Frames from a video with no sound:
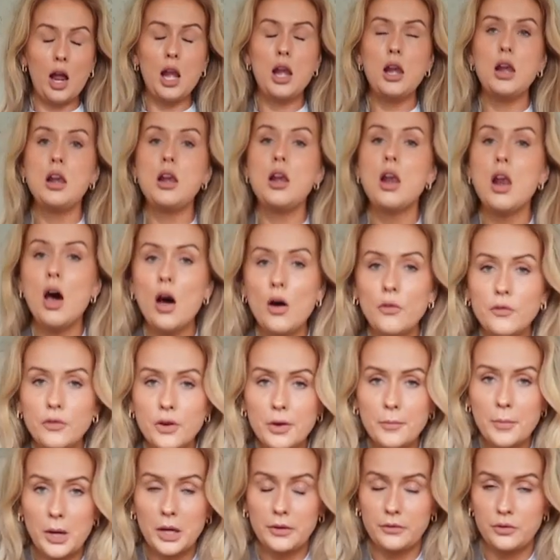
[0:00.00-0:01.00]
I
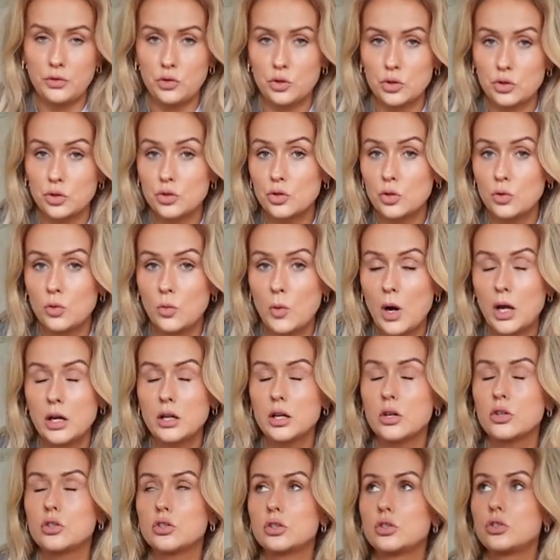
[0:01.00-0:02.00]
love my Future Shore
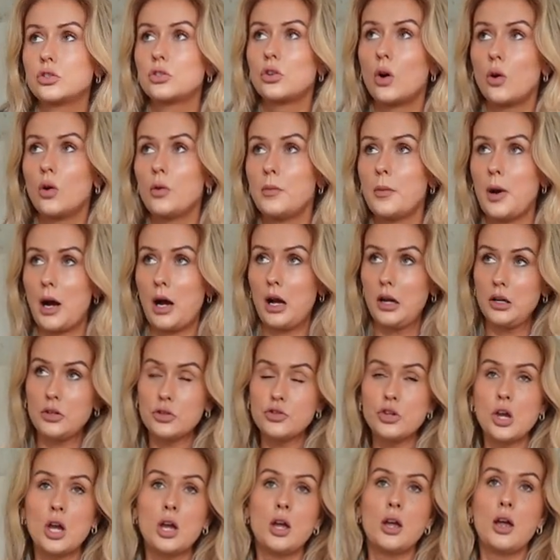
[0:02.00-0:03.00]
one so
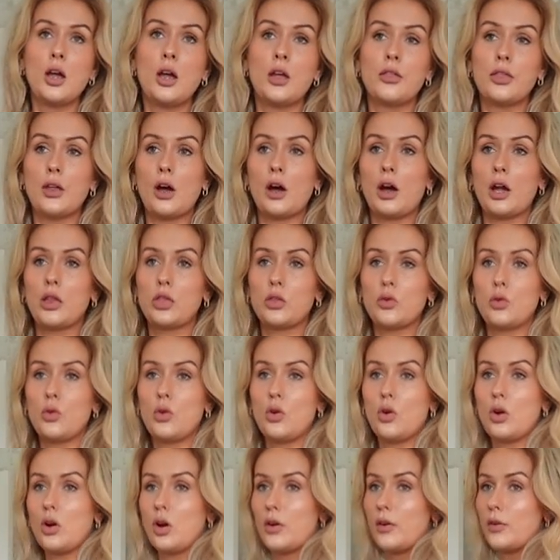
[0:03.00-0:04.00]
much that I
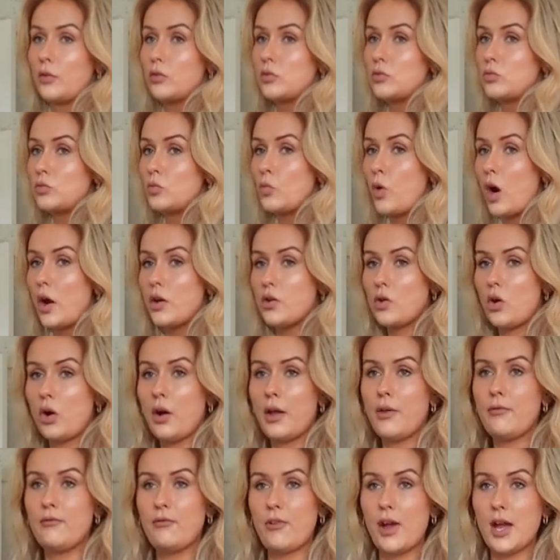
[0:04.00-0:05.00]
thought, oh, why
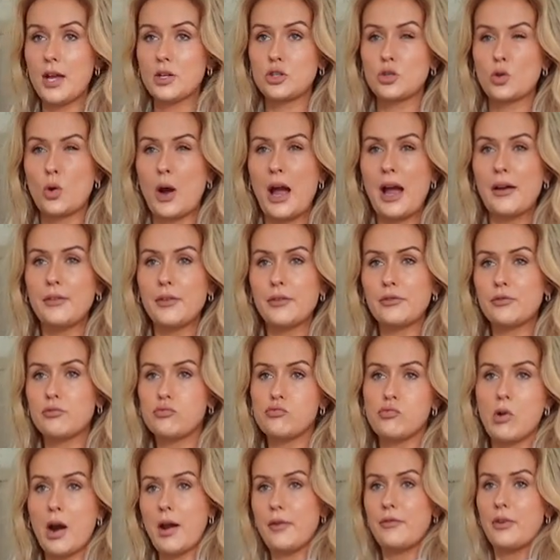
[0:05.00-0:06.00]
not invest? You'll have it
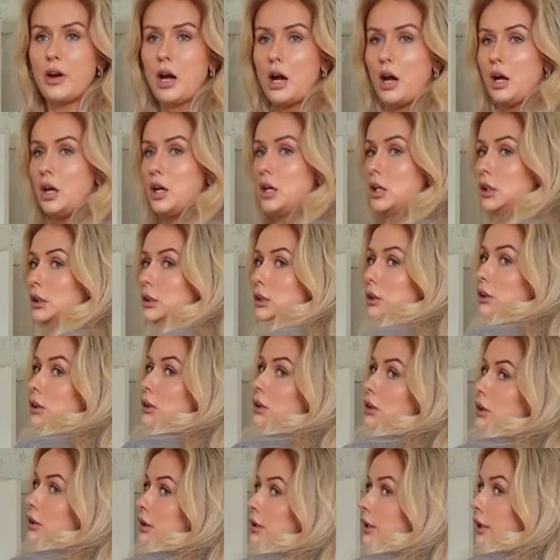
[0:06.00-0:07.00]
forever,
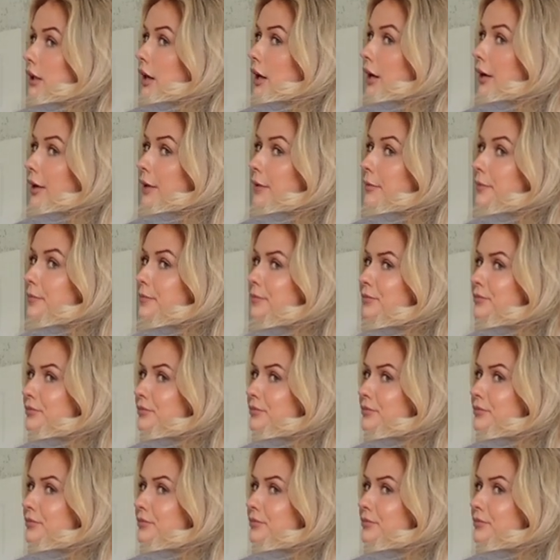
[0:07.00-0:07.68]
you know.